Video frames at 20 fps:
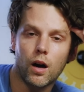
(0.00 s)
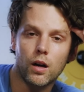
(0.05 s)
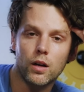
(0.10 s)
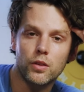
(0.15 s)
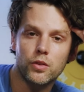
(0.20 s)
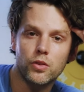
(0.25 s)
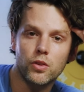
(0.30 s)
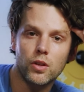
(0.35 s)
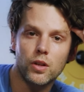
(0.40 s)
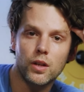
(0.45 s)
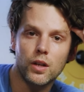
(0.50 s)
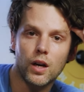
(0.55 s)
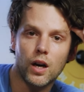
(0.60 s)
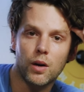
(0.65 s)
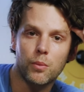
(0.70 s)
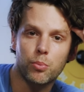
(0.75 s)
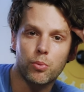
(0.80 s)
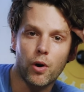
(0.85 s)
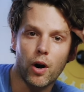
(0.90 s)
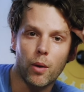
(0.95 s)
Honestly,
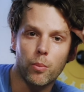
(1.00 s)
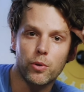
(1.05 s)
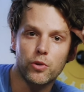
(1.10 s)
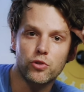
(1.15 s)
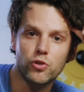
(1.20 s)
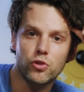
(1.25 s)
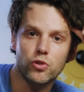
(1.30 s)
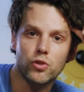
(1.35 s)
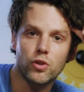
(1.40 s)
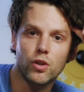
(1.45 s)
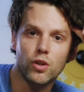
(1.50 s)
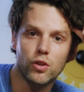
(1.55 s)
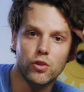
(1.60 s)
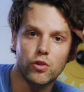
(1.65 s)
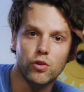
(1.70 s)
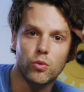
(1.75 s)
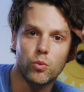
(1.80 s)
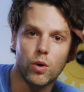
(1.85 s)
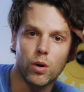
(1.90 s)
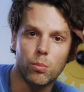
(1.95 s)
I'm probably just gonna
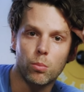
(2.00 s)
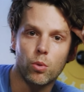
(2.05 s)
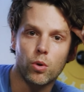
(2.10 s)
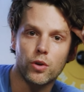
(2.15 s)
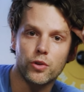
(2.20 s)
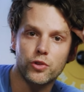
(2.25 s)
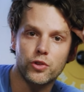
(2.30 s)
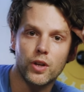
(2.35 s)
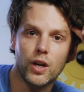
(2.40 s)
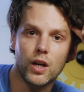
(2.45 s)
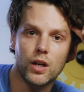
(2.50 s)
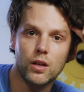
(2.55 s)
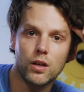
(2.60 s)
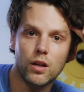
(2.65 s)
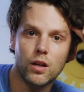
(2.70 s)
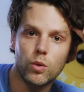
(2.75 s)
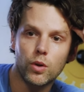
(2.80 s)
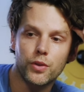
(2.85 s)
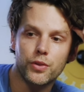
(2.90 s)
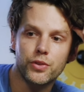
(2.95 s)
do one more
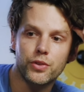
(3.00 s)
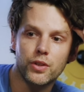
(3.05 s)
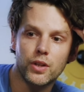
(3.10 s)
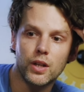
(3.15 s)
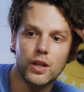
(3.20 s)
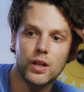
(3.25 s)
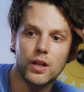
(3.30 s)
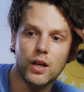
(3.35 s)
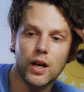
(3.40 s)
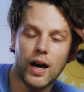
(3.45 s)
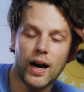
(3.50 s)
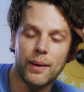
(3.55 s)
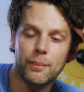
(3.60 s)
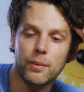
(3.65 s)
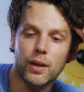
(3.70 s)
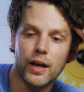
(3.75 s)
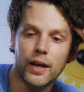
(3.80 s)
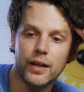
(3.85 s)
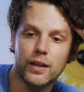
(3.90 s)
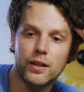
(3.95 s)
set. We'll see. I'm
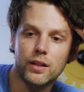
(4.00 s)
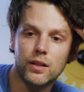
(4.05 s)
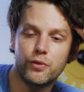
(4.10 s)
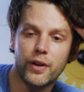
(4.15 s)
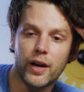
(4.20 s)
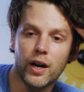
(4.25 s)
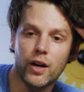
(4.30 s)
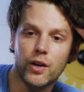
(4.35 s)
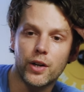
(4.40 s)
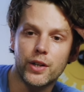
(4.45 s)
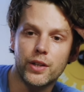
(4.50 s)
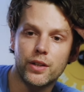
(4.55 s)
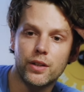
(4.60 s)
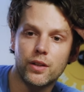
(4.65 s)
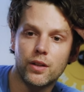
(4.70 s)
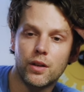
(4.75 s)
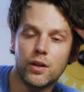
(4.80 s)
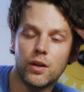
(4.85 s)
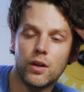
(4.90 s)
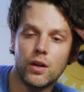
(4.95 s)
like very
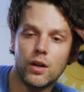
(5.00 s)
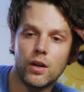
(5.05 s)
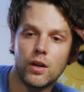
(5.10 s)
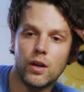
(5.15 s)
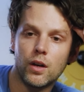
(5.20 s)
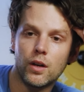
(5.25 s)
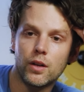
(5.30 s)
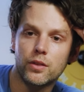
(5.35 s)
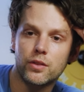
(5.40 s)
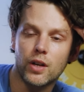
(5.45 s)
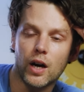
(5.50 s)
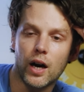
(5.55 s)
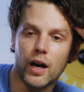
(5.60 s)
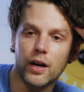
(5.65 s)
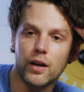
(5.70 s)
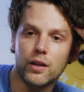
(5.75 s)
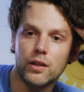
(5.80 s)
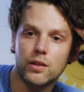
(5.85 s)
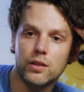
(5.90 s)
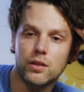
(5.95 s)

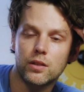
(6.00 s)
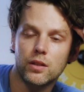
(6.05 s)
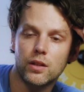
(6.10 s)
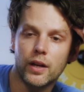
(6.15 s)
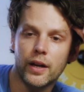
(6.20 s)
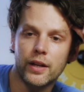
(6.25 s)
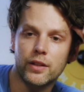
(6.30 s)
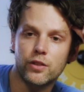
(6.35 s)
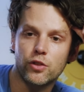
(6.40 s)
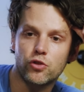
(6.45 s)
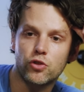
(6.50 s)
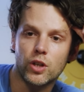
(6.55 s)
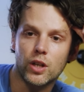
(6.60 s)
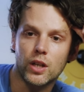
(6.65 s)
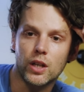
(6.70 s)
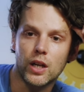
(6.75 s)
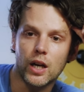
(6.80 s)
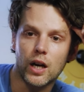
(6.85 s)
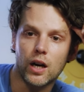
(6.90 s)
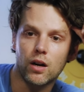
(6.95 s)
tired. I hate to
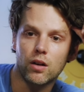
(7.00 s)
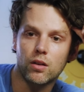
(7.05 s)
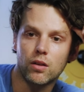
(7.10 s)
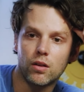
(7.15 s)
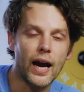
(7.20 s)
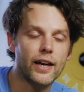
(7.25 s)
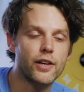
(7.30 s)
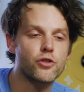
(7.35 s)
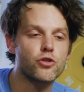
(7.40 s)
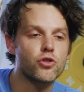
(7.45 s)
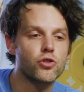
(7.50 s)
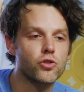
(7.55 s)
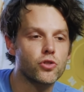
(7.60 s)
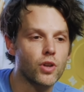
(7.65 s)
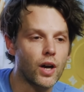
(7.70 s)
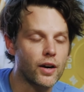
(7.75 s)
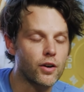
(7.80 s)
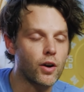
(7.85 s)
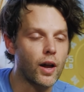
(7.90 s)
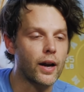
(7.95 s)
chicken out. I don't
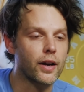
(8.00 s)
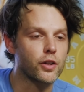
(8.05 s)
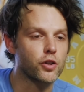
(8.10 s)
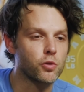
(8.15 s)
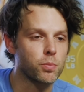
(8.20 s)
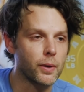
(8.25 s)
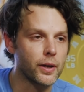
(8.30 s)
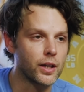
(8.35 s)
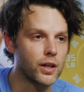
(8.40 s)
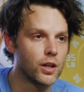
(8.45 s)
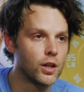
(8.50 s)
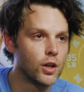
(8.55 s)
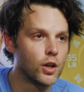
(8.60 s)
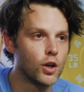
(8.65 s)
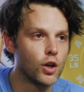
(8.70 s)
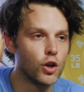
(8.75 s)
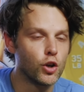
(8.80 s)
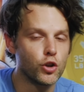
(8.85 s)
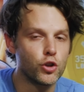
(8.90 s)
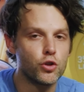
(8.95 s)
know how to explain it.
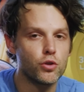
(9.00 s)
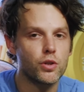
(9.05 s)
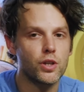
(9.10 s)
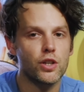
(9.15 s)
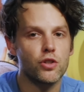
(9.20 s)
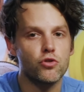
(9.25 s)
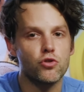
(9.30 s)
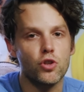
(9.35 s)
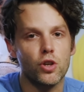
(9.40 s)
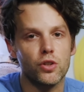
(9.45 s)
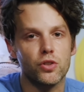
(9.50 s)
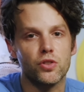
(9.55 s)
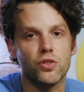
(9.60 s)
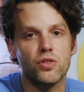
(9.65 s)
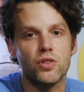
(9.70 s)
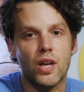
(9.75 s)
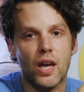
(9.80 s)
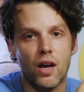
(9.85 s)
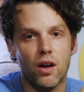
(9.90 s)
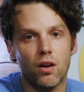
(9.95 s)
You can
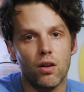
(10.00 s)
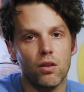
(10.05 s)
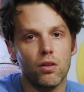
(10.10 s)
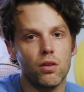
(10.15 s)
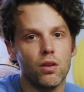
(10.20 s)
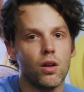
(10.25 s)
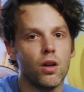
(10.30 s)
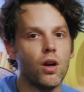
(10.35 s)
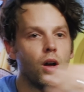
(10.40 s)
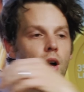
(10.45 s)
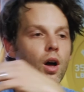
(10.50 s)
just tell